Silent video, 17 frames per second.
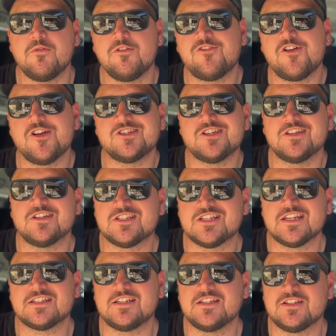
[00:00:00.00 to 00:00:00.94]
my fridge in the
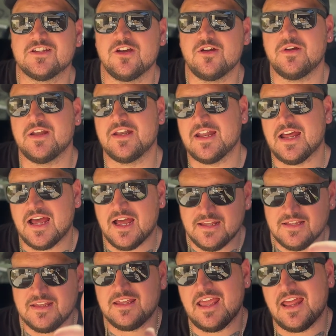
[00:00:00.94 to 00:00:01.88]
62 and uh,
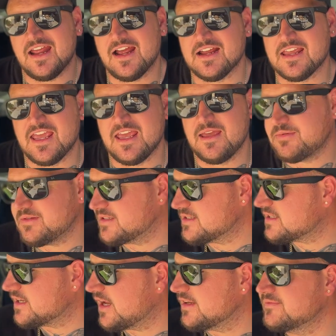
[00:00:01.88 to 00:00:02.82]
head out camping.
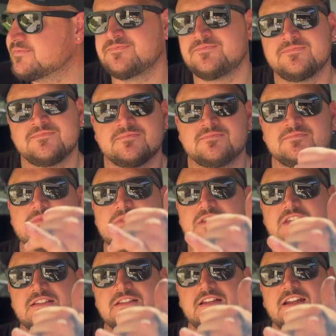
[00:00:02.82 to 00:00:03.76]
So
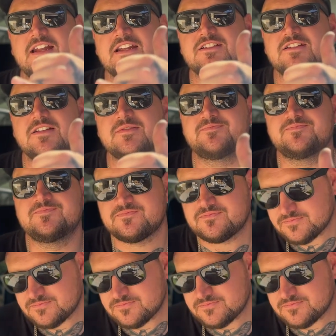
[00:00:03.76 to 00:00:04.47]
see you on the next one.